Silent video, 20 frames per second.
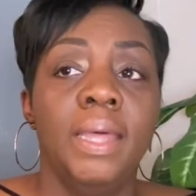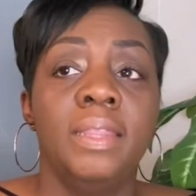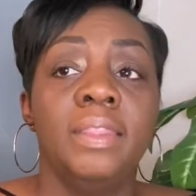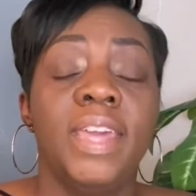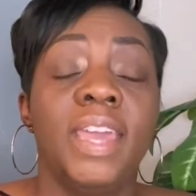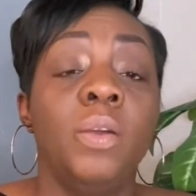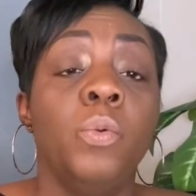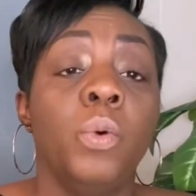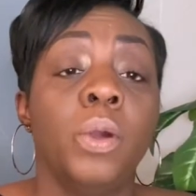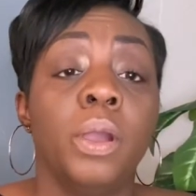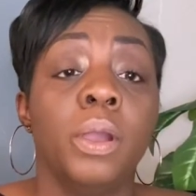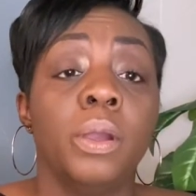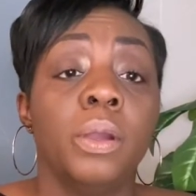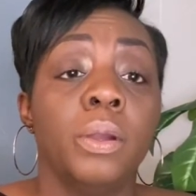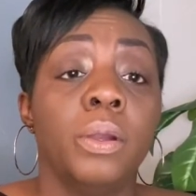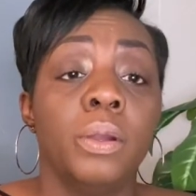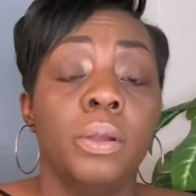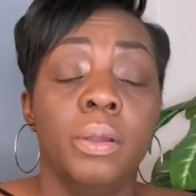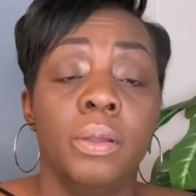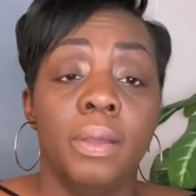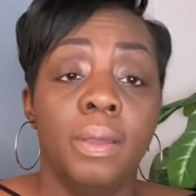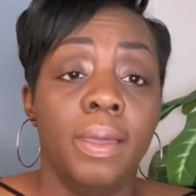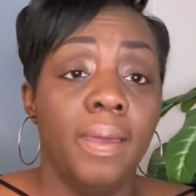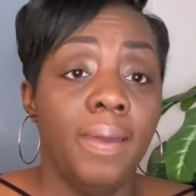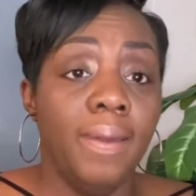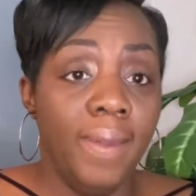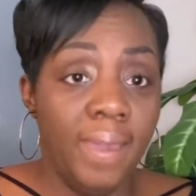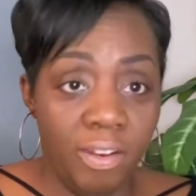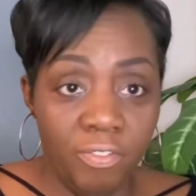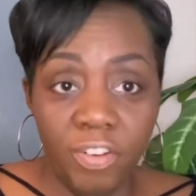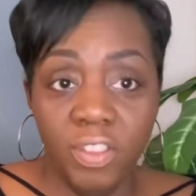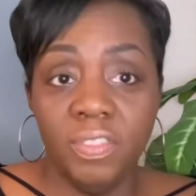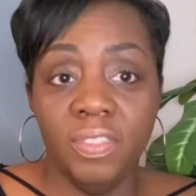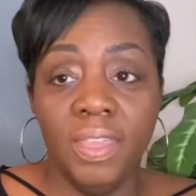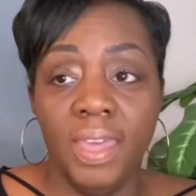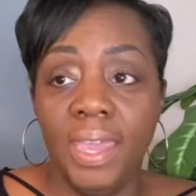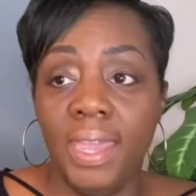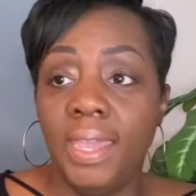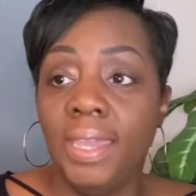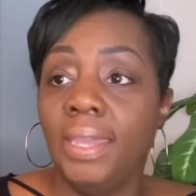They were
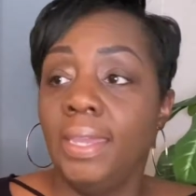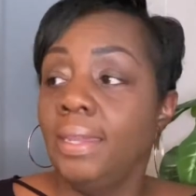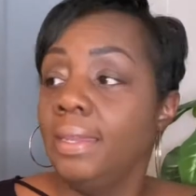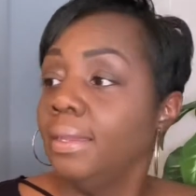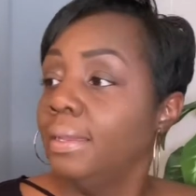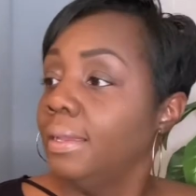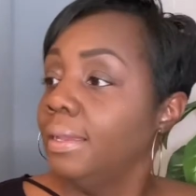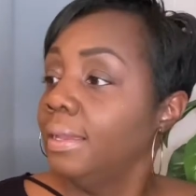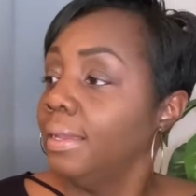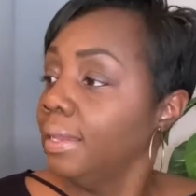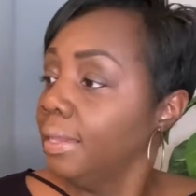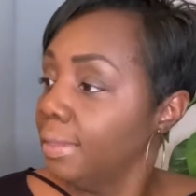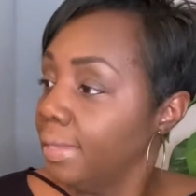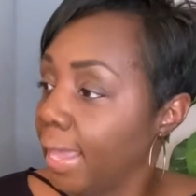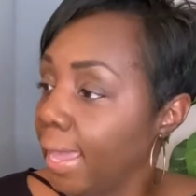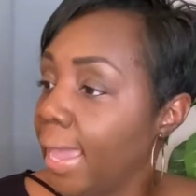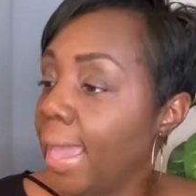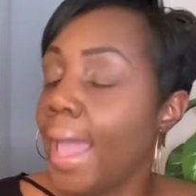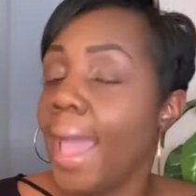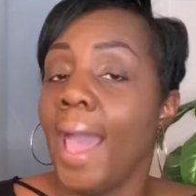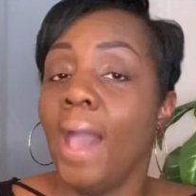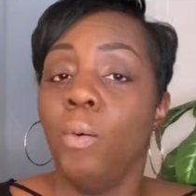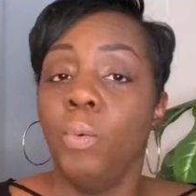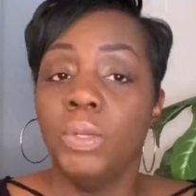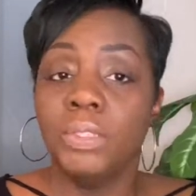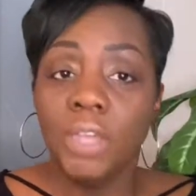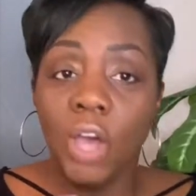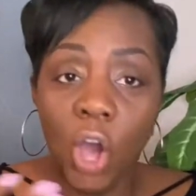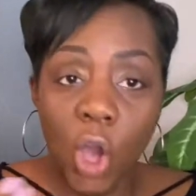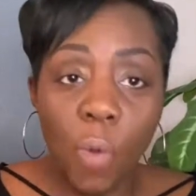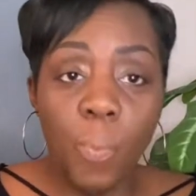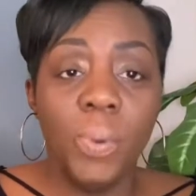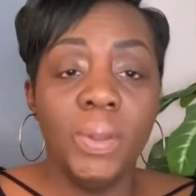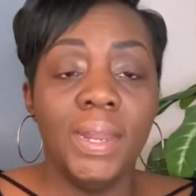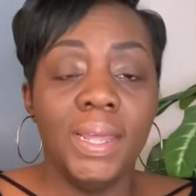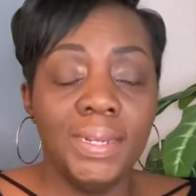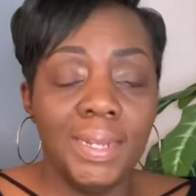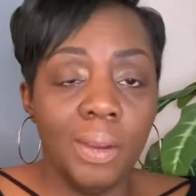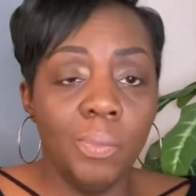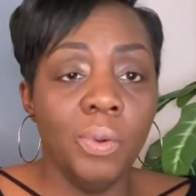everything that I was hoping
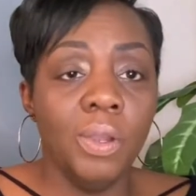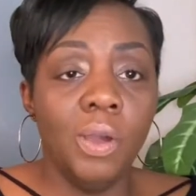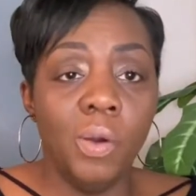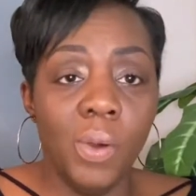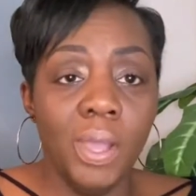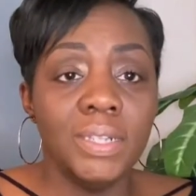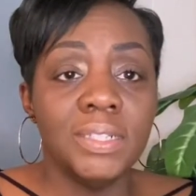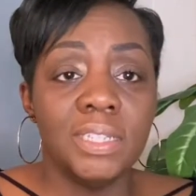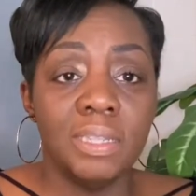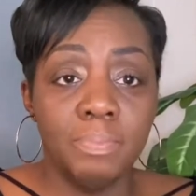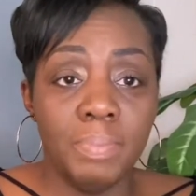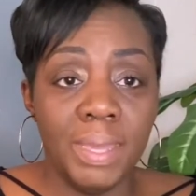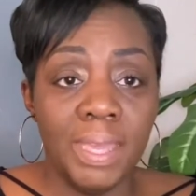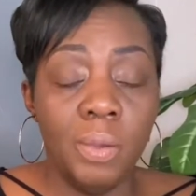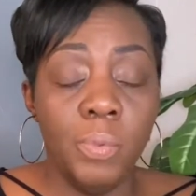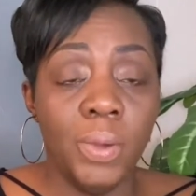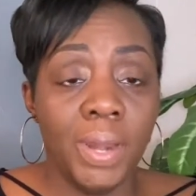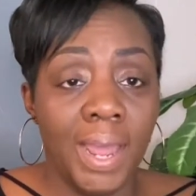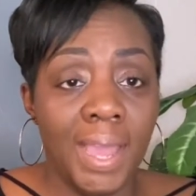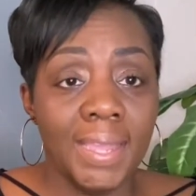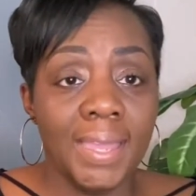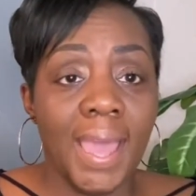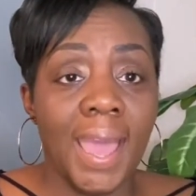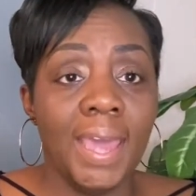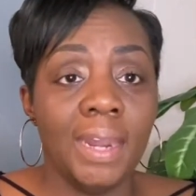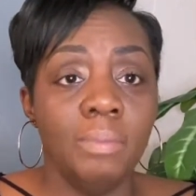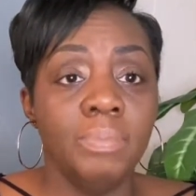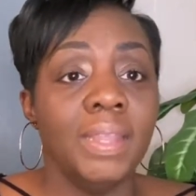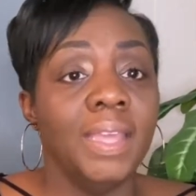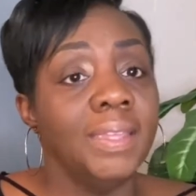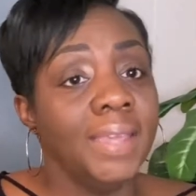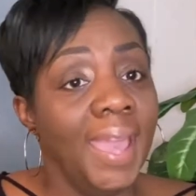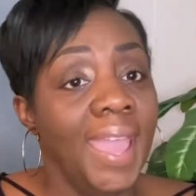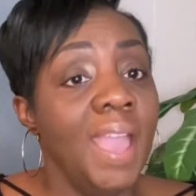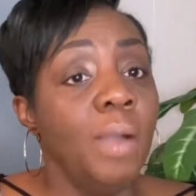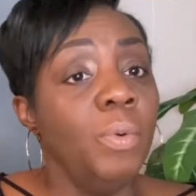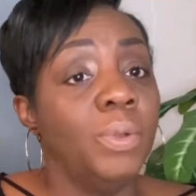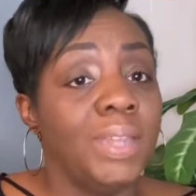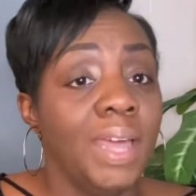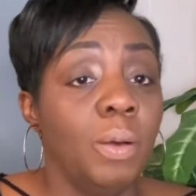that they were going to be when I got them. They
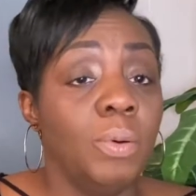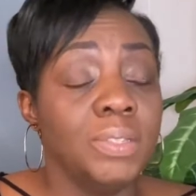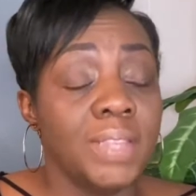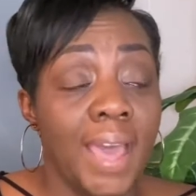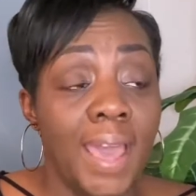came when I was